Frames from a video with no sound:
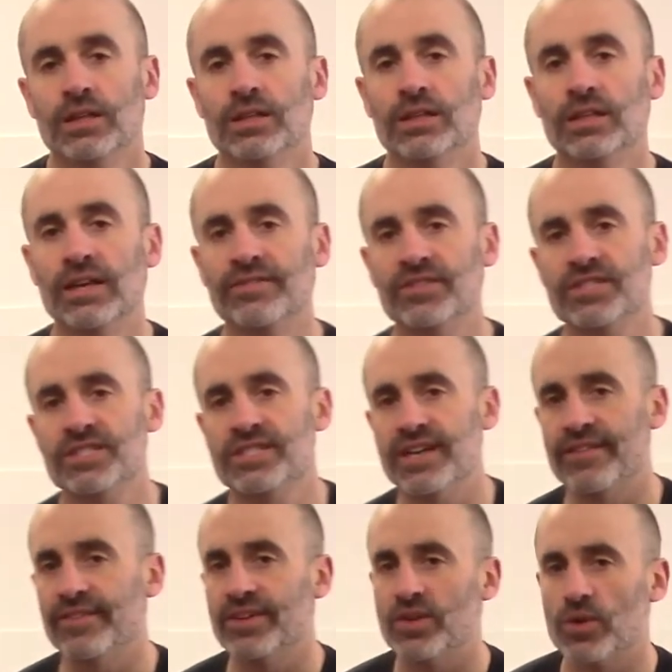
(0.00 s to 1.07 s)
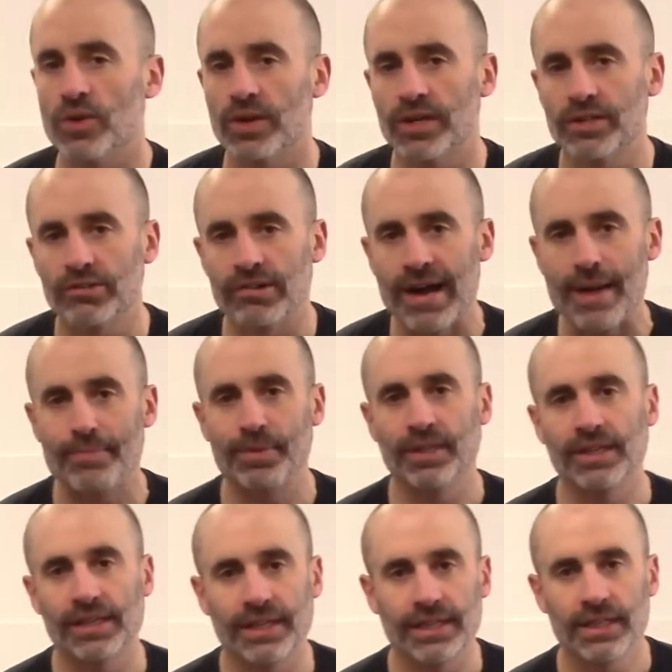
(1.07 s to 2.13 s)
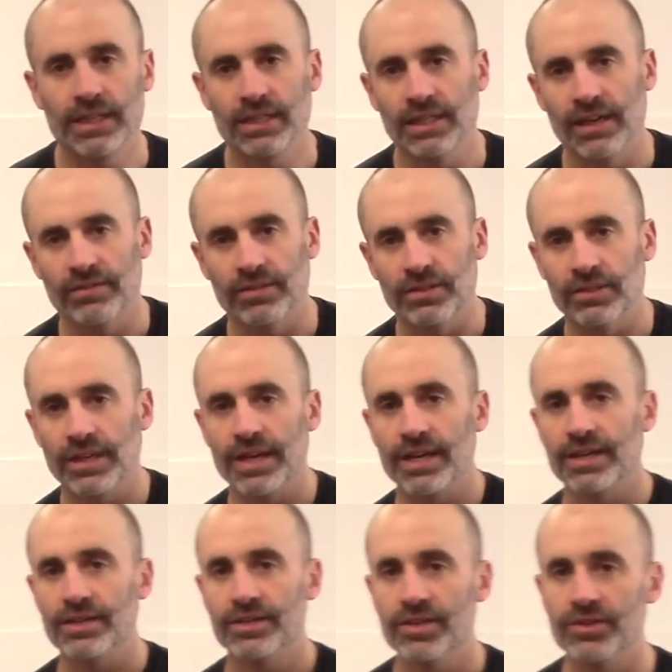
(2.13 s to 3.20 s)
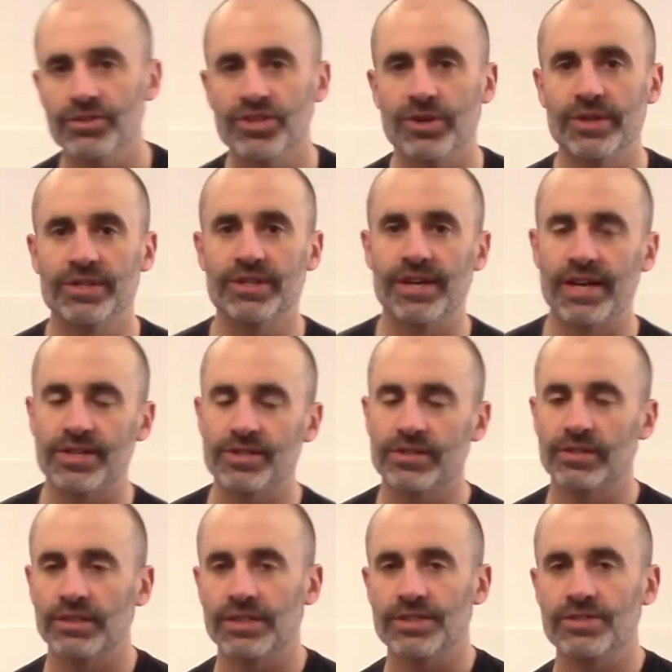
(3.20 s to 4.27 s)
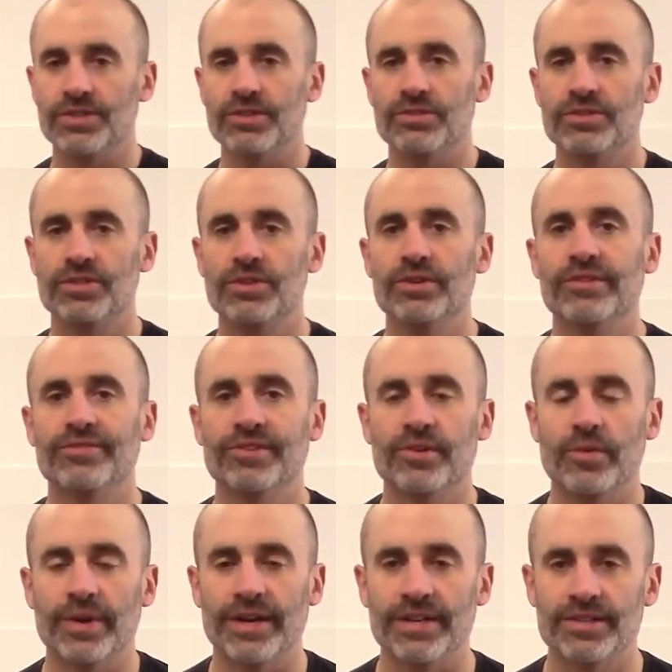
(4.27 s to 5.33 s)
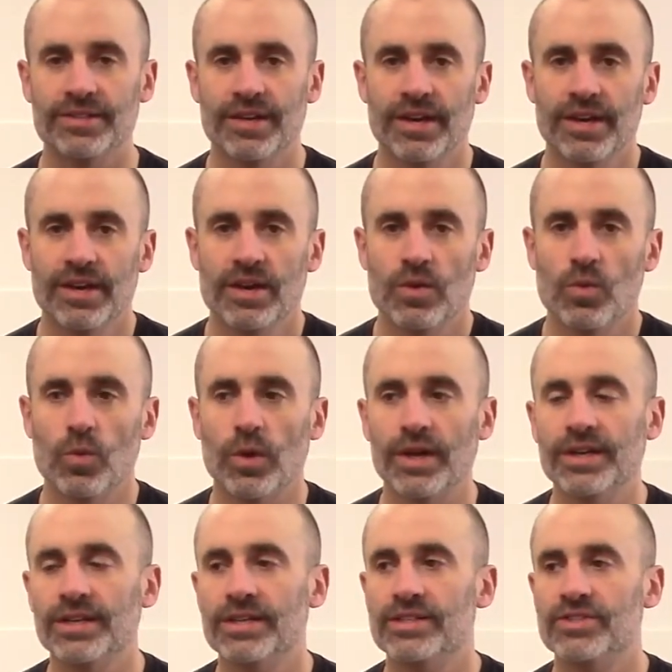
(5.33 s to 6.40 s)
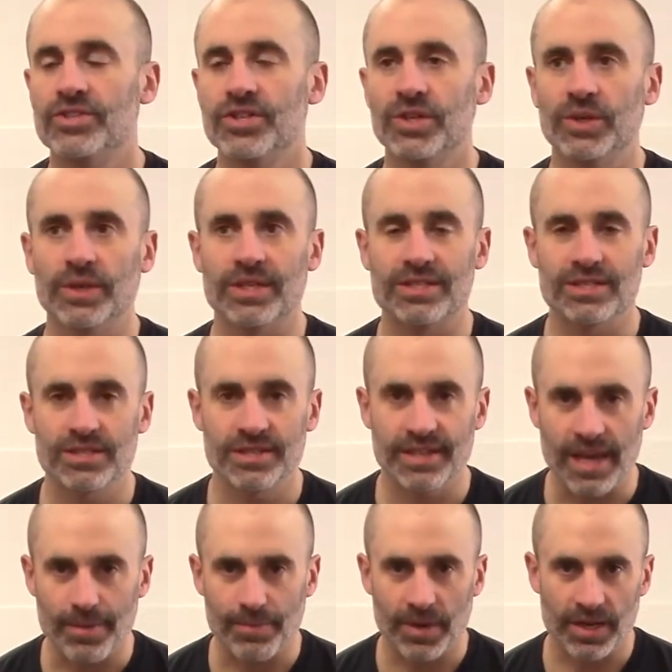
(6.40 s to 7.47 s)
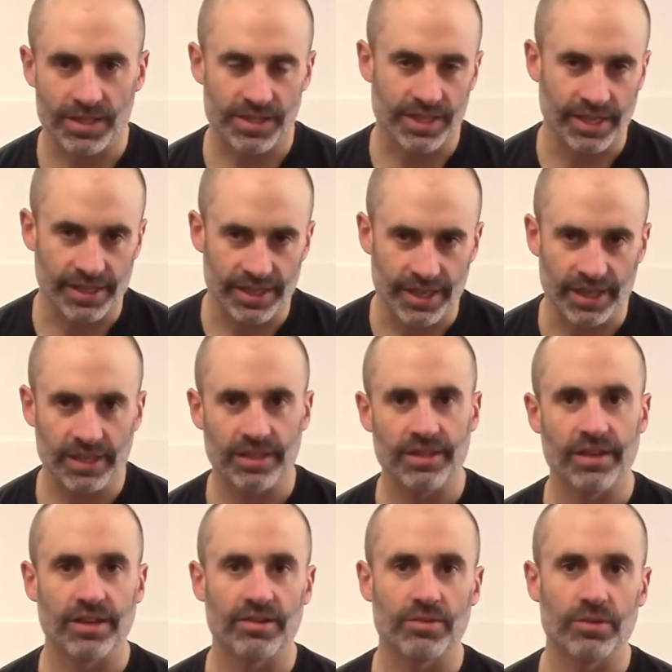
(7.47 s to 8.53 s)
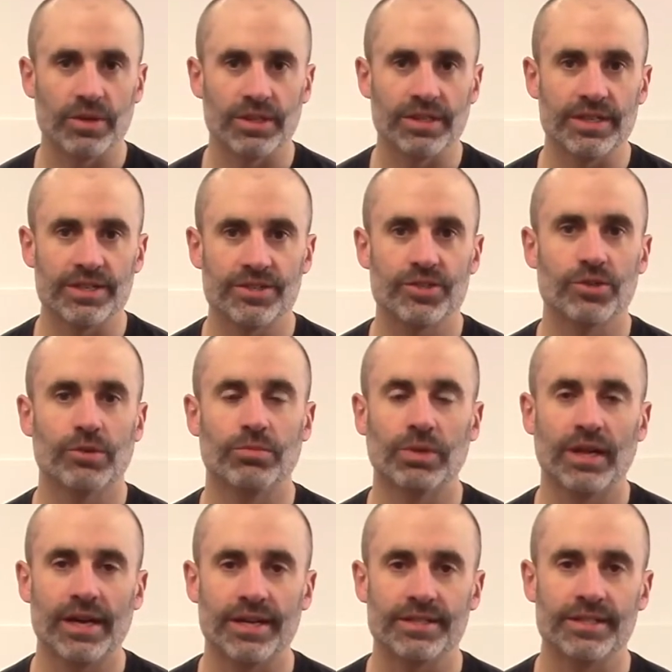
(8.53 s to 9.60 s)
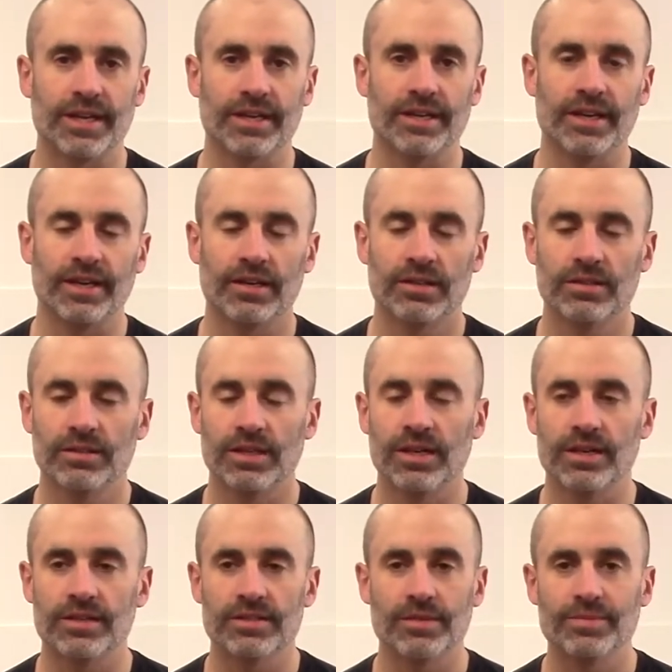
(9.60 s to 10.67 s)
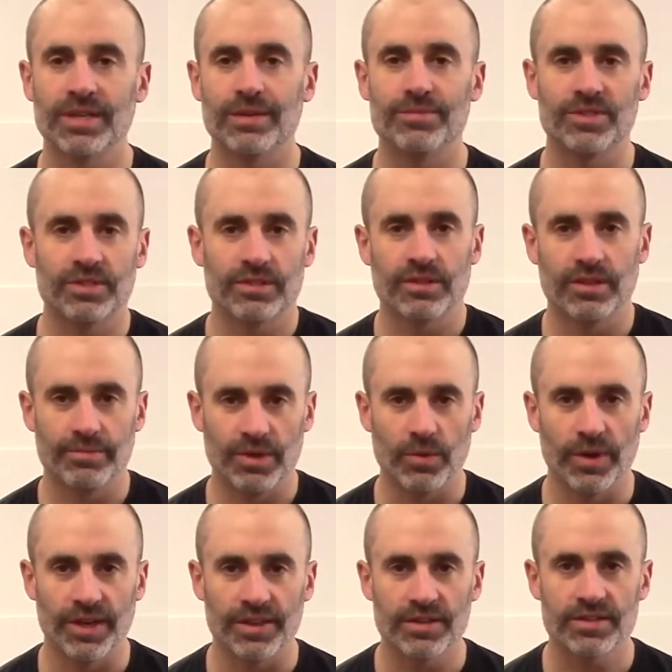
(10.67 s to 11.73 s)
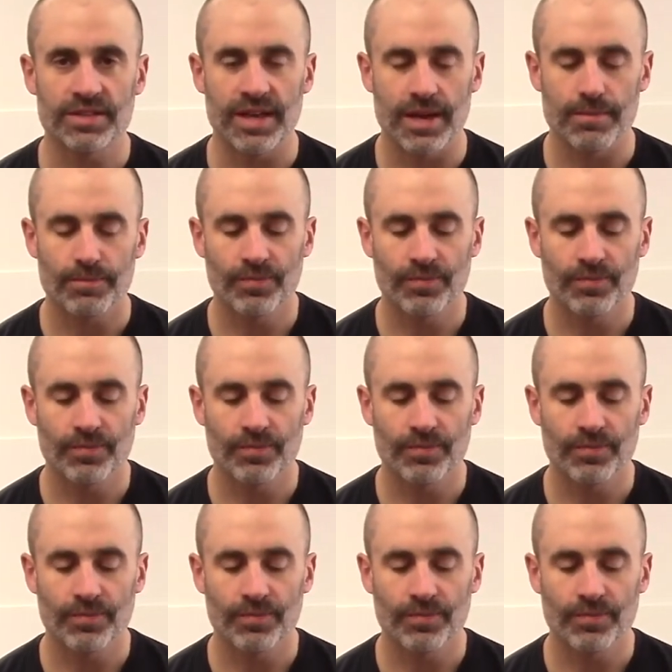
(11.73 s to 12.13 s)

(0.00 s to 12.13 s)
Level 7 or grappling level in Kyusho International is used two different ways. One is to escape a technique and the other one is to apply a technique. And sometimes it's going to be one and the same.